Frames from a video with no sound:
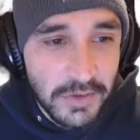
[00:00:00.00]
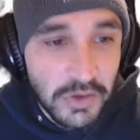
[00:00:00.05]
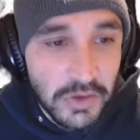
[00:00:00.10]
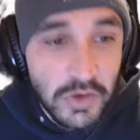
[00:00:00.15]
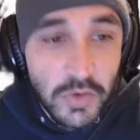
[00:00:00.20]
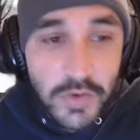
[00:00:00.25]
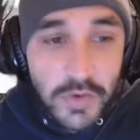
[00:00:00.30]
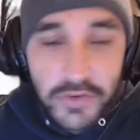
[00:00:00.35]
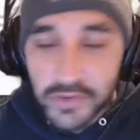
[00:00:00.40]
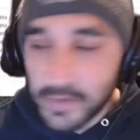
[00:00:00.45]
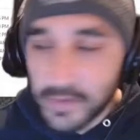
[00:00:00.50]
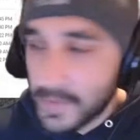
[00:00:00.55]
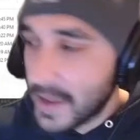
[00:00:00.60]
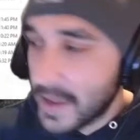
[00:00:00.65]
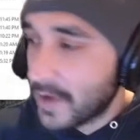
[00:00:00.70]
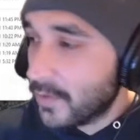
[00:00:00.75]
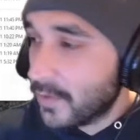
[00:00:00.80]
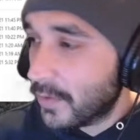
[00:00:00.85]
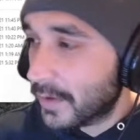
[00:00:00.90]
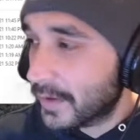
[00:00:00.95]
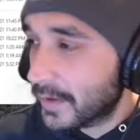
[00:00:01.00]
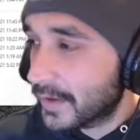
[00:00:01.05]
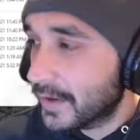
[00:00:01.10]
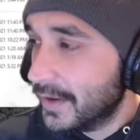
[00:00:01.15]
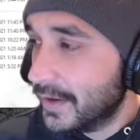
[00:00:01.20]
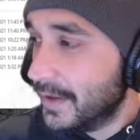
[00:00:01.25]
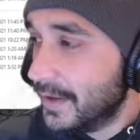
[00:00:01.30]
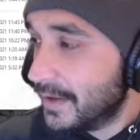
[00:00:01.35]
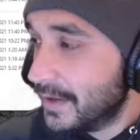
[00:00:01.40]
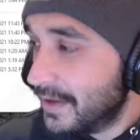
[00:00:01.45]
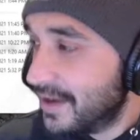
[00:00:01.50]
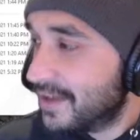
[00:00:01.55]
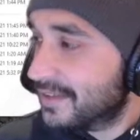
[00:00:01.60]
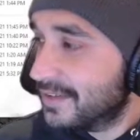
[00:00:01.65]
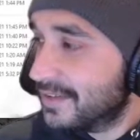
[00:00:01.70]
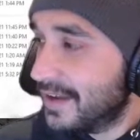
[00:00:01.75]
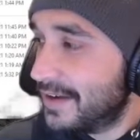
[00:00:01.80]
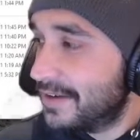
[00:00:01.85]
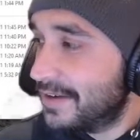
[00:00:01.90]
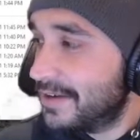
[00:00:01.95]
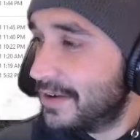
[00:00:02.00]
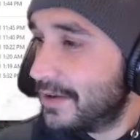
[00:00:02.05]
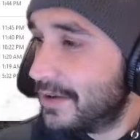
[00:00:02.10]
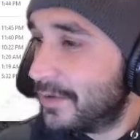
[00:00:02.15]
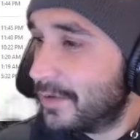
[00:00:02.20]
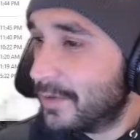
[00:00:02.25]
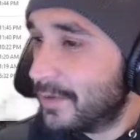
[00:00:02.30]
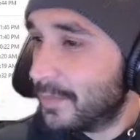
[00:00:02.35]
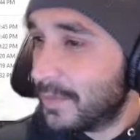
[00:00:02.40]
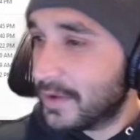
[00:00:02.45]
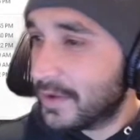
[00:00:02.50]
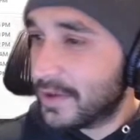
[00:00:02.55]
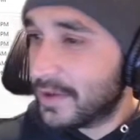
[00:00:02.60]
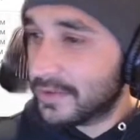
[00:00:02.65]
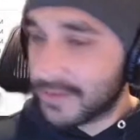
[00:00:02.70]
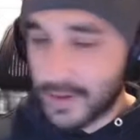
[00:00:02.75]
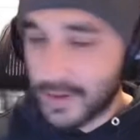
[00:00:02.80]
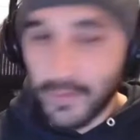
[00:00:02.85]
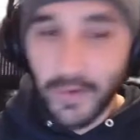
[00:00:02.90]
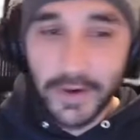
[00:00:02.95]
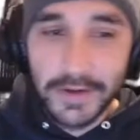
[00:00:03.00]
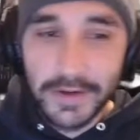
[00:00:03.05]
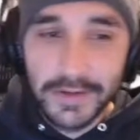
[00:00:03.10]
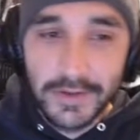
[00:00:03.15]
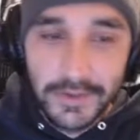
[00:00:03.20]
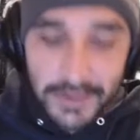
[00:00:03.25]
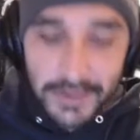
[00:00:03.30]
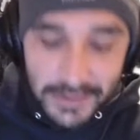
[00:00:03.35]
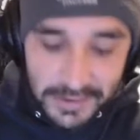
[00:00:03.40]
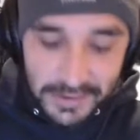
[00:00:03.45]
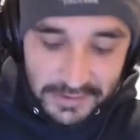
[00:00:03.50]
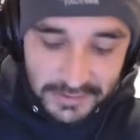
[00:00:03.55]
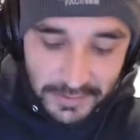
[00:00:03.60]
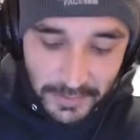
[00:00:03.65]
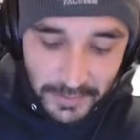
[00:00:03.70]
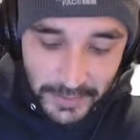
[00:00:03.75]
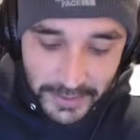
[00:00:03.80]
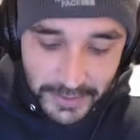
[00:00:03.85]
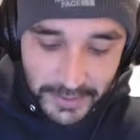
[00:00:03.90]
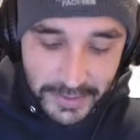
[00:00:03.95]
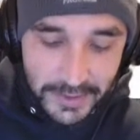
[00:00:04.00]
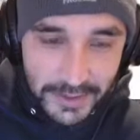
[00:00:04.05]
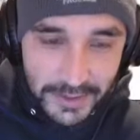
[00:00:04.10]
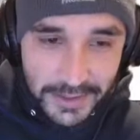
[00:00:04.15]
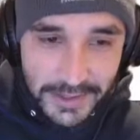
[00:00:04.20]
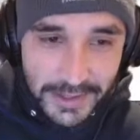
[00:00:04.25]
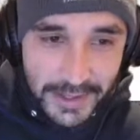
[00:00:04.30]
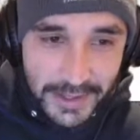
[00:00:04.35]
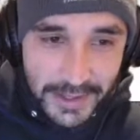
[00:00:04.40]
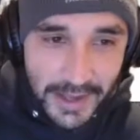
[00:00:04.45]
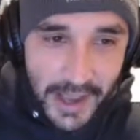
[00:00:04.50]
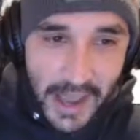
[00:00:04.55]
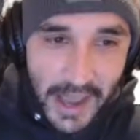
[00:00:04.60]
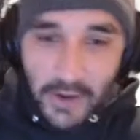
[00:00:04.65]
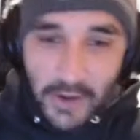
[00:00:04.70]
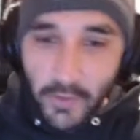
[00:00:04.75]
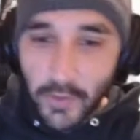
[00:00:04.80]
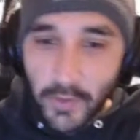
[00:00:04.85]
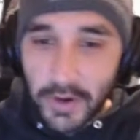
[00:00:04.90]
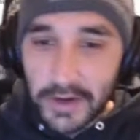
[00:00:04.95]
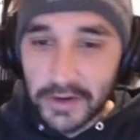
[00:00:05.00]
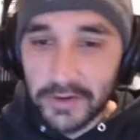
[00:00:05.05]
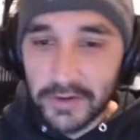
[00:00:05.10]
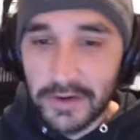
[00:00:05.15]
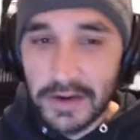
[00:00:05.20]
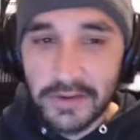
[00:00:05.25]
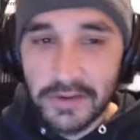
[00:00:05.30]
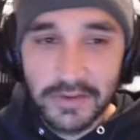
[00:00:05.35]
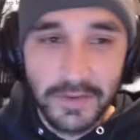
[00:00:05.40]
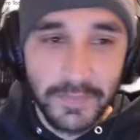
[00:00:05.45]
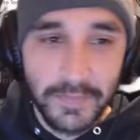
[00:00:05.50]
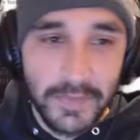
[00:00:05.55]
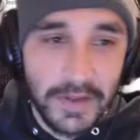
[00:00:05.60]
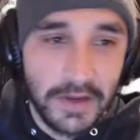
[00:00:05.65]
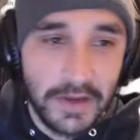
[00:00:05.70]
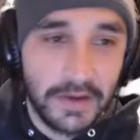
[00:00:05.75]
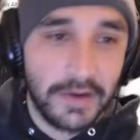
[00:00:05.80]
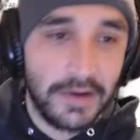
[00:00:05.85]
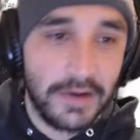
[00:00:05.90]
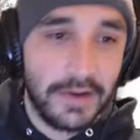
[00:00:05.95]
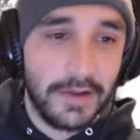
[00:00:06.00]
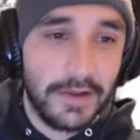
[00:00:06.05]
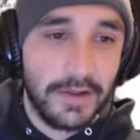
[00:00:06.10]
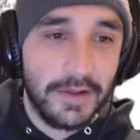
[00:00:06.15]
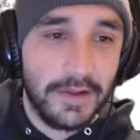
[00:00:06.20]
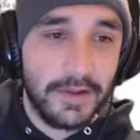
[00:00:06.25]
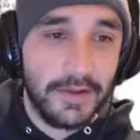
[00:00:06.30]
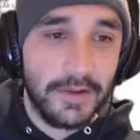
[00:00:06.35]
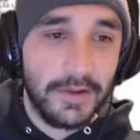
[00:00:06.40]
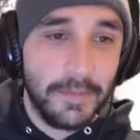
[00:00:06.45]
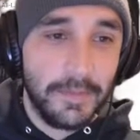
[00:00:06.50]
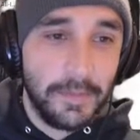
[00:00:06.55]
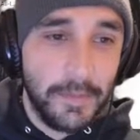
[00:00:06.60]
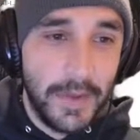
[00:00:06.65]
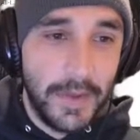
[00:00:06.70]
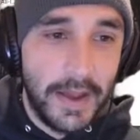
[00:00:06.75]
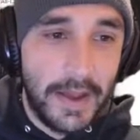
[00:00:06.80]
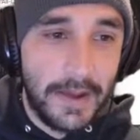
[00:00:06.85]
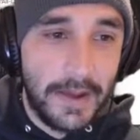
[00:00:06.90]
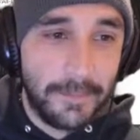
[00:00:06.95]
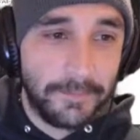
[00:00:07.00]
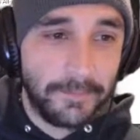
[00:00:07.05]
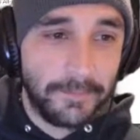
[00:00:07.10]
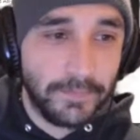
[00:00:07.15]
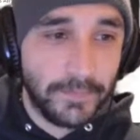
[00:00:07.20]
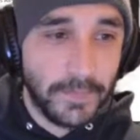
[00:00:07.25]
Do you wish to make one? Yes, I do, because I want to do it the easy way. I don't want to create something. Bam.